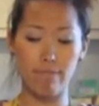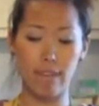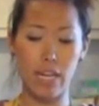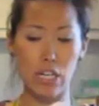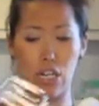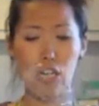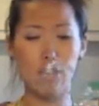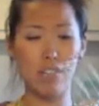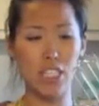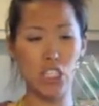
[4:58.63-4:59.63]
I don't
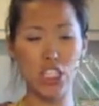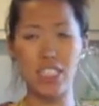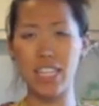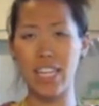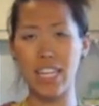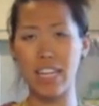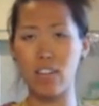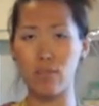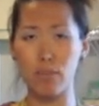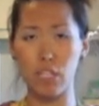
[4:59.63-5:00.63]
know, it's just a
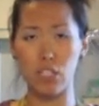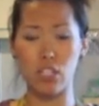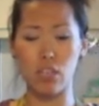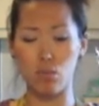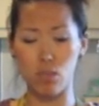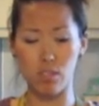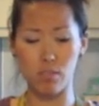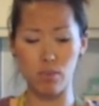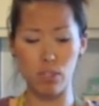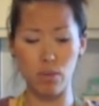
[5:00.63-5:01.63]
handheld mixer. It works
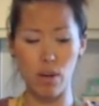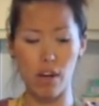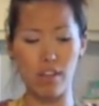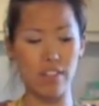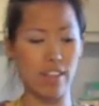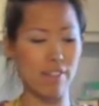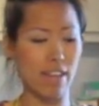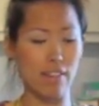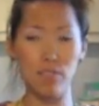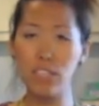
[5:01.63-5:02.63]
really well and I've
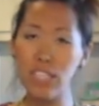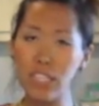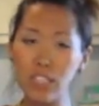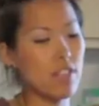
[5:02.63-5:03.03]
had it for years.